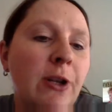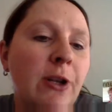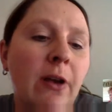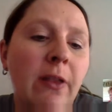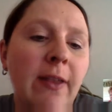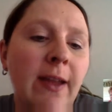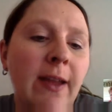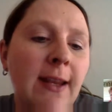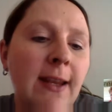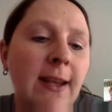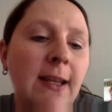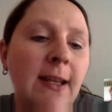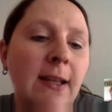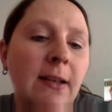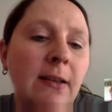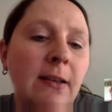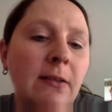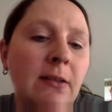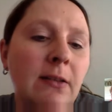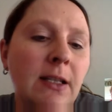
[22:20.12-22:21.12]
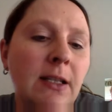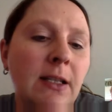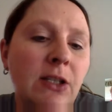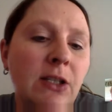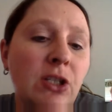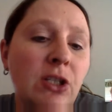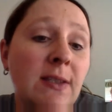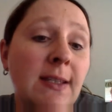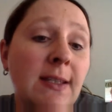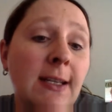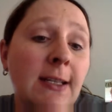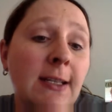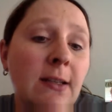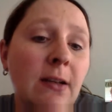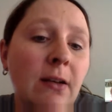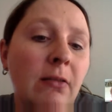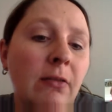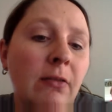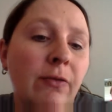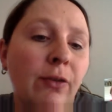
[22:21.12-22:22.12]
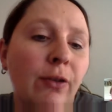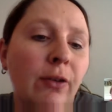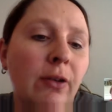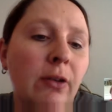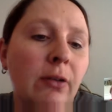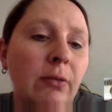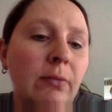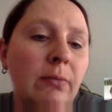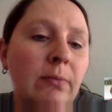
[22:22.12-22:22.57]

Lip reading: put all that in, it just does it all for you.